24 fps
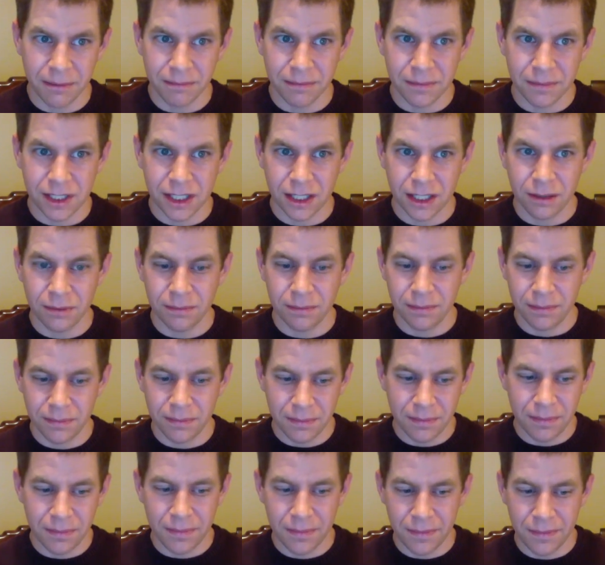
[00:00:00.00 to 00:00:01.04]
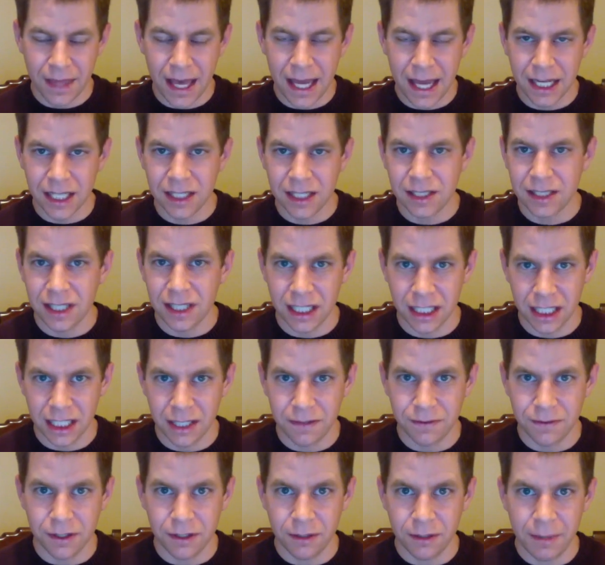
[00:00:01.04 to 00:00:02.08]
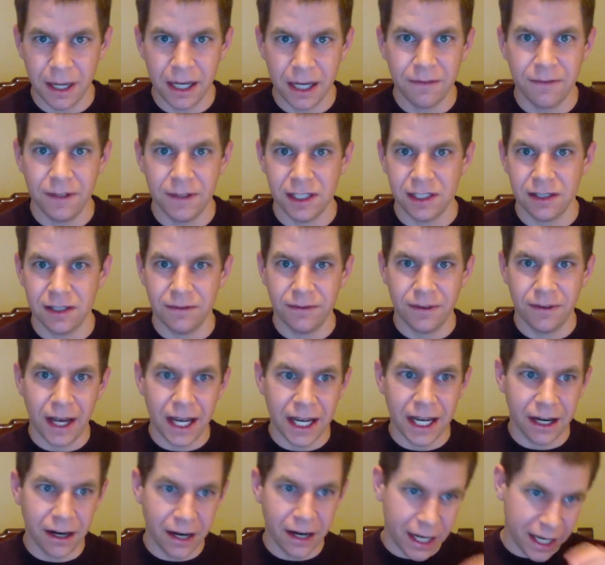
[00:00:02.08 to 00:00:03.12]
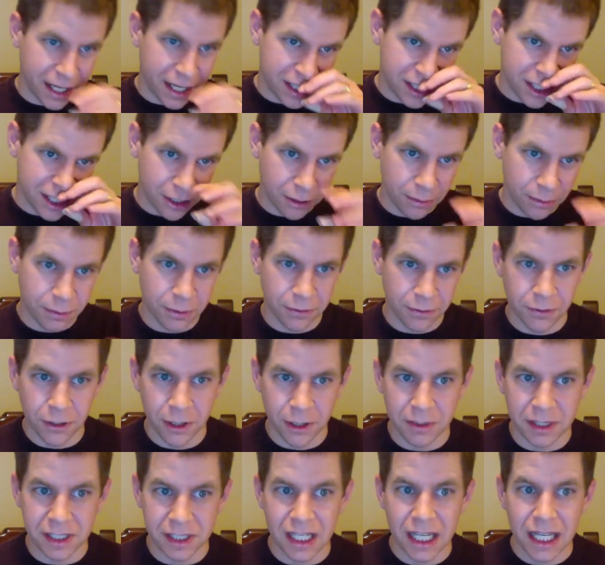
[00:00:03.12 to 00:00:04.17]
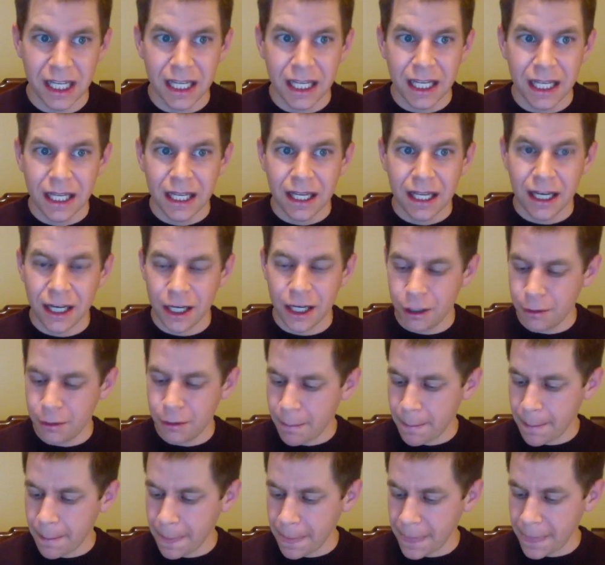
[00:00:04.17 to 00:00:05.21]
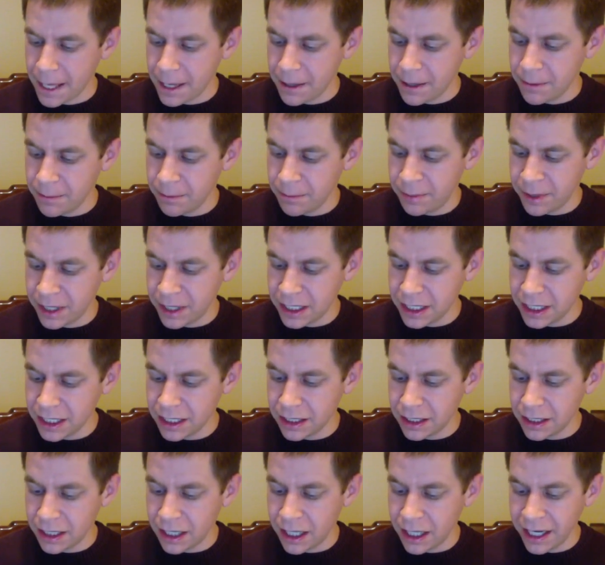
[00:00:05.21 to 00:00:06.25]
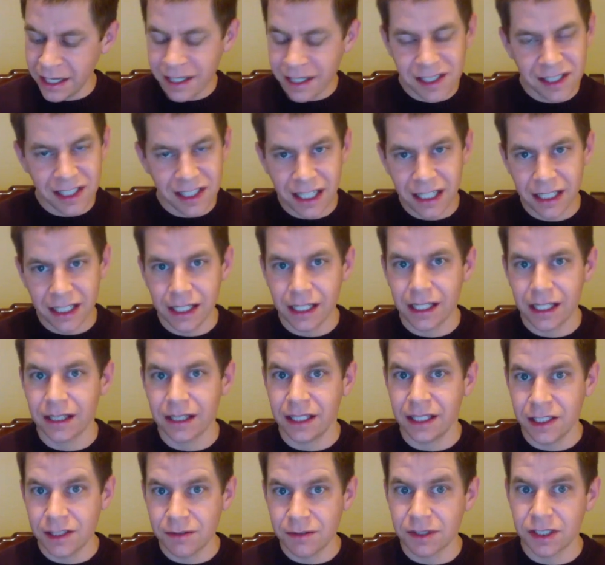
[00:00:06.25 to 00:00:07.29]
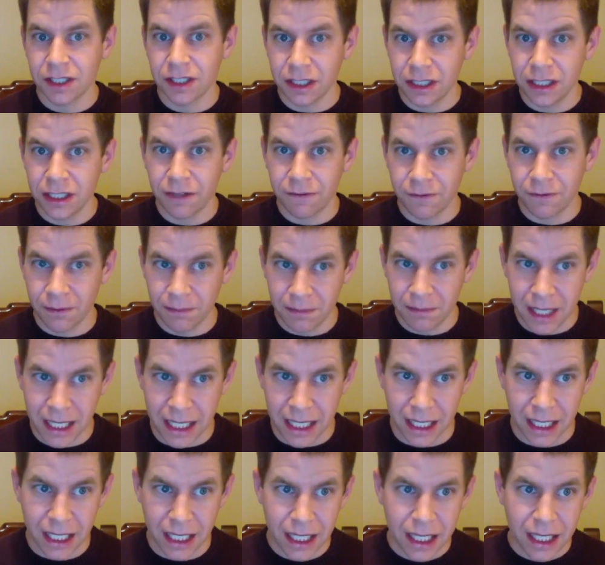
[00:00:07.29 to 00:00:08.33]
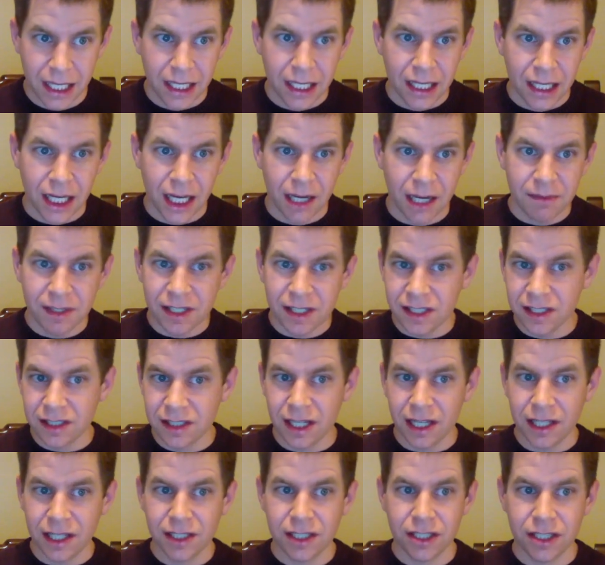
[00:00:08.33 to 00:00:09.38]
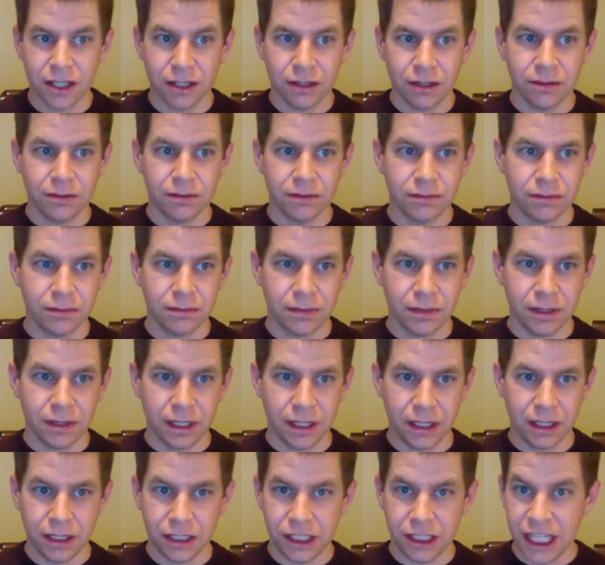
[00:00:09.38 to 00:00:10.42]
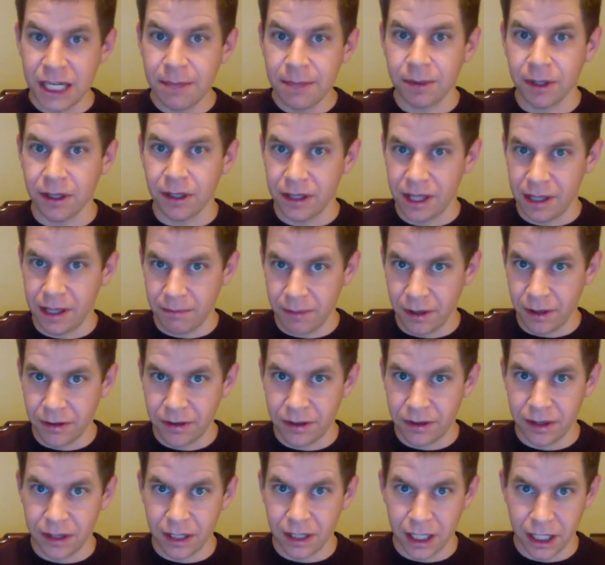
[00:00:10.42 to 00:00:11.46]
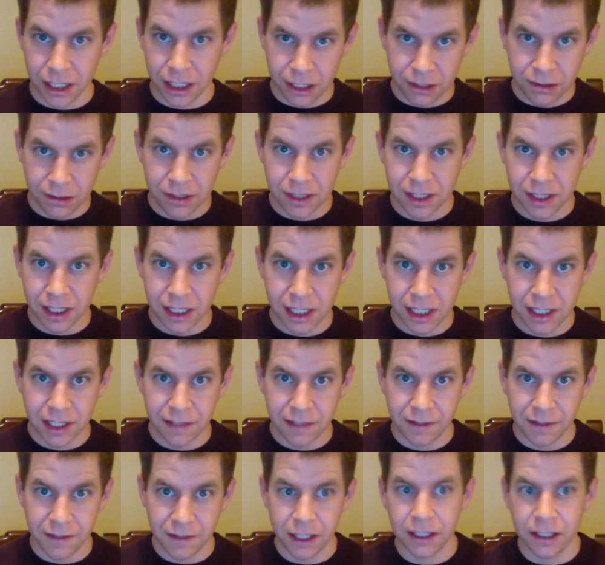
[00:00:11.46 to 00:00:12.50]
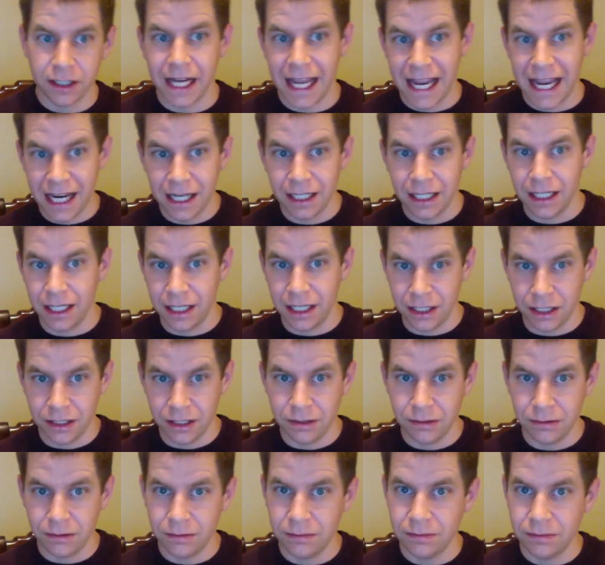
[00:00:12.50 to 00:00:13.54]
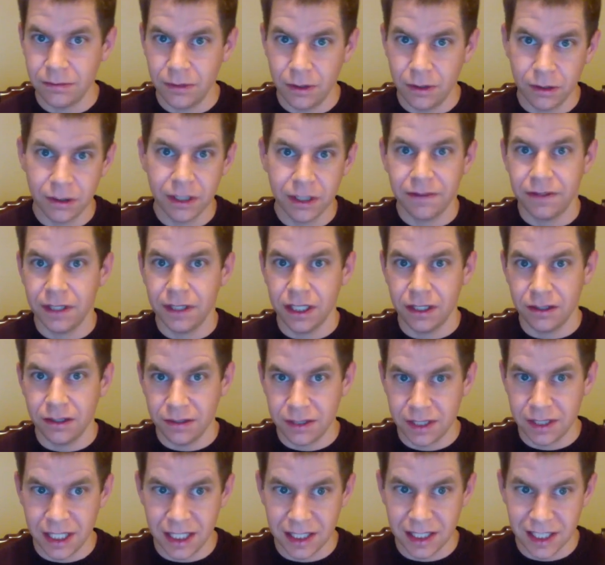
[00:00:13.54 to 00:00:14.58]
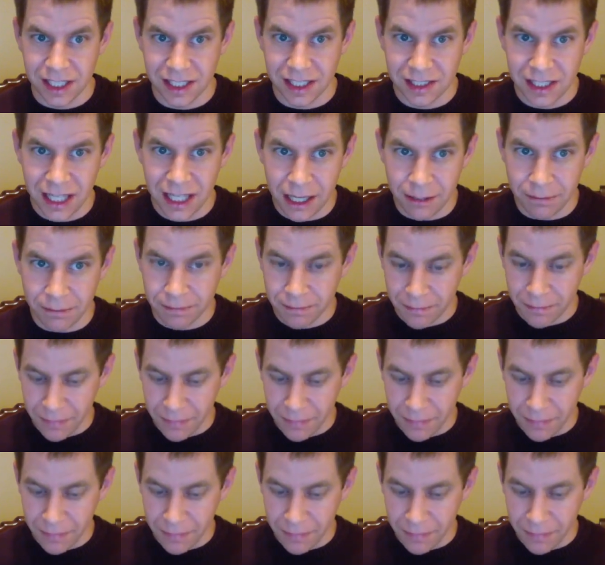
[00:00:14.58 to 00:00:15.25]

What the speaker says: So that is going to give you the benefits of higher ISO performance. But I decided that this was good enough for me. This is also cheaper than both a used D700 and a new or even a used D610.